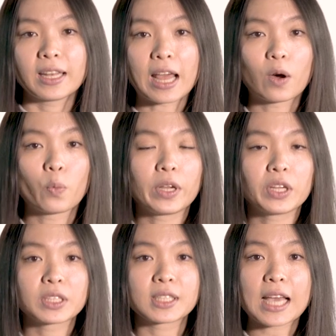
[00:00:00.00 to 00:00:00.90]
Now, when
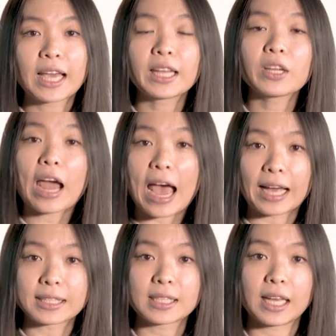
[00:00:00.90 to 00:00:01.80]
you're designing your
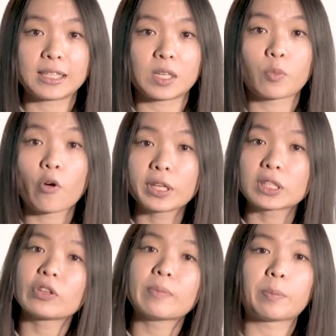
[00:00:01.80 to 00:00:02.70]
ads, it's important
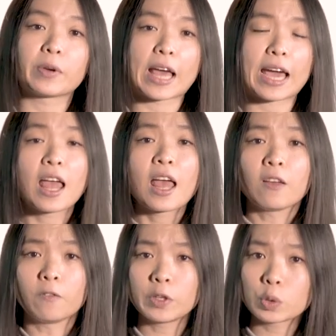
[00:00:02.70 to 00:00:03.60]
to remember that
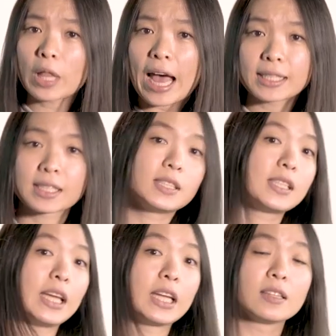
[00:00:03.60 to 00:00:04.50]
visual ads
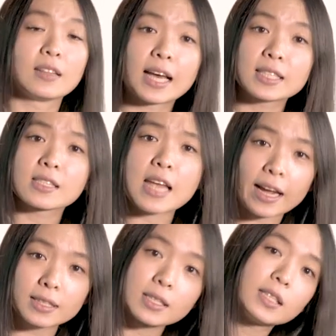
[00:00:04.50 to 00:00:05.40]
containing less
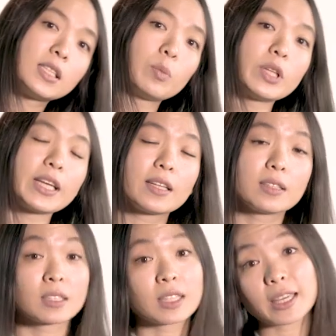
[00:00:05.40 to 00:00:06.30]
text typically
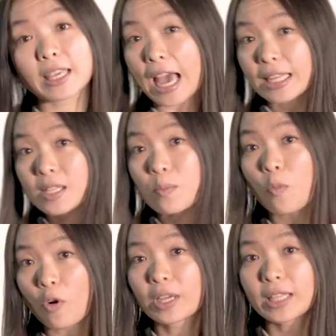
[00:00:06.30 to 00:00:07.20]
get
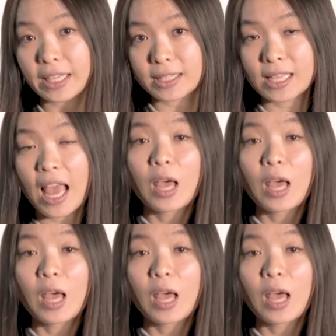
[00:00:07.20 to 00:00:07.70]
more clicks,